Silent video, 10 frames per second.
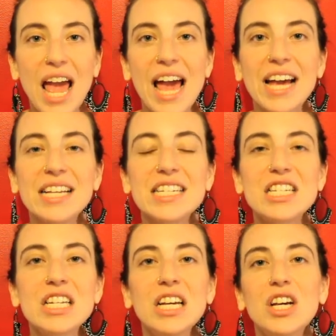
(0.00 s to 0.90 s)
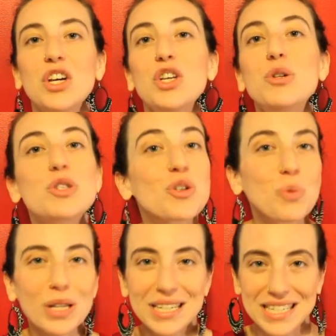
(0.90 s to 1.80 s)
and you should
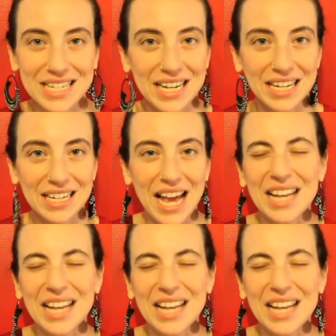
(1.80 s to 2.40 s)
really see it.